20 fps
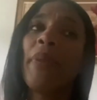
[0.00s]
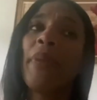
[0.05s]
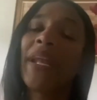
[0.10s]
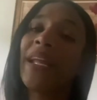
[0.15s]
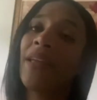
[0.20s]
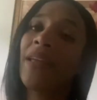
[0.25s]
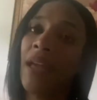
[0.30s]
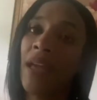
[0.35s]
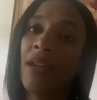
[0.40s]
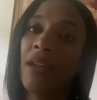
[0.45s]

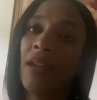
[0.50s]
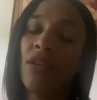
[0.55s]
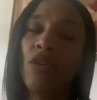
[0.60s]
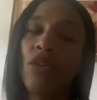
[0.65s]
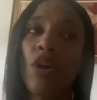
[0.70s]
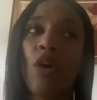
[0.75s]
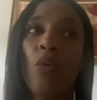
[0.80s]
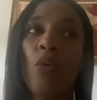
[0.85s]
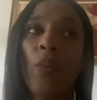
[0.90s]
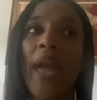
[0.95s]
again,
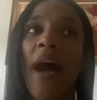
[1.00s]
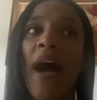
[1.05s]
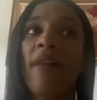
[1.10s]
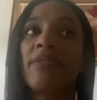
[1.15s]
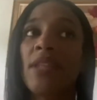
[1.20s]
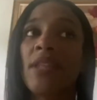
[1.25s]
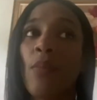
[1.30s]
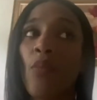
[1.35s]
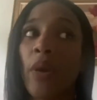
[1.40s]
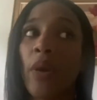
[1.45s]
we have
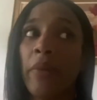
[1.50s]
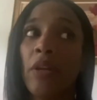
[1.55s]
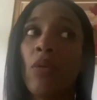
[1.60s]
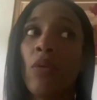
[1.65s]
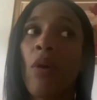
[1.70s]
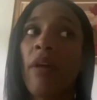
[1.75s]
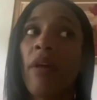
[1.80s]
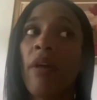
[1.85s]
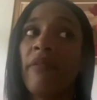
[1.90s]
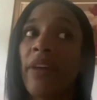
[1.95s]
some women
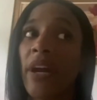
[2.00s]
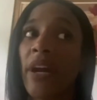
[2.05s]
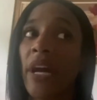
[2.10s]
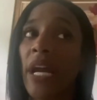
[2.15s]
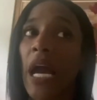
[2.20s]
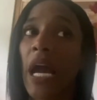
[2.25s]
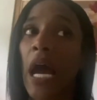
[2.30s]
who are very